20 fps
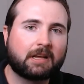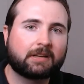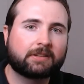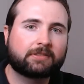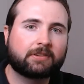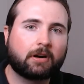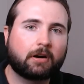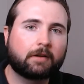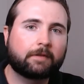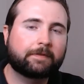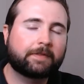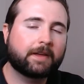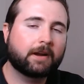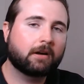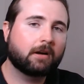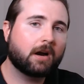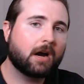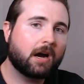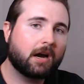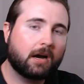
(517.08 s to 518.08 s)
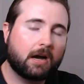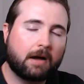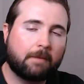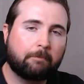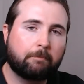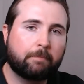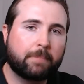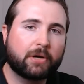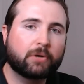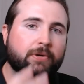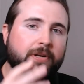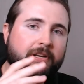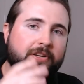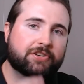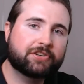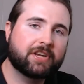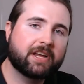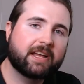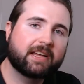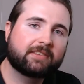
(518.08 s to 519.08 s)
So if there are 1 billion
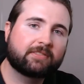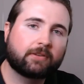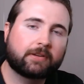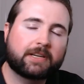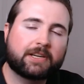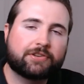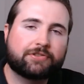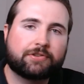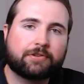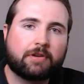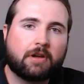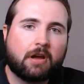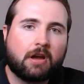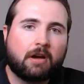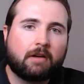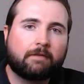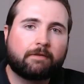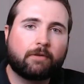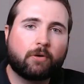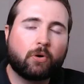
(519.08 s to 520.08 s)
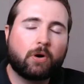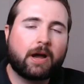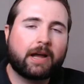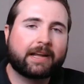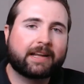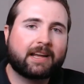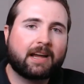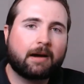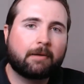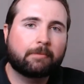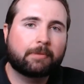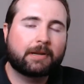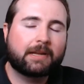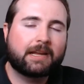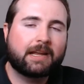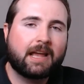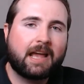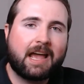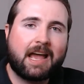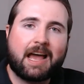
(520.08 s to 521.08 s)
shares on issue for a
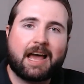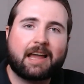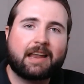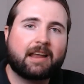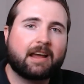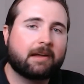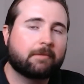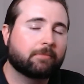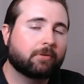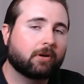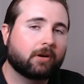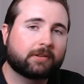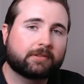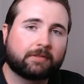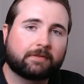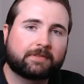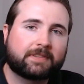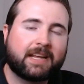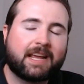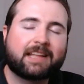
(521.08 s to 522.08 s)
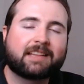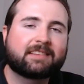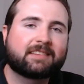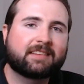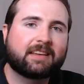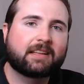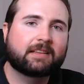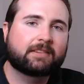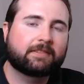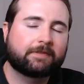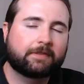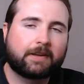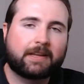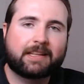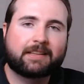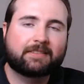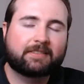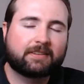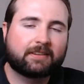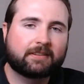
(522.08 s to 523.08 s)
company at a price of 10 cents, for
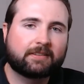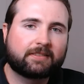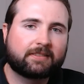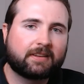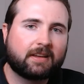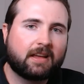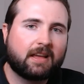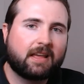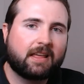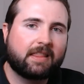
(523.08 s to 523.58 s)
instance,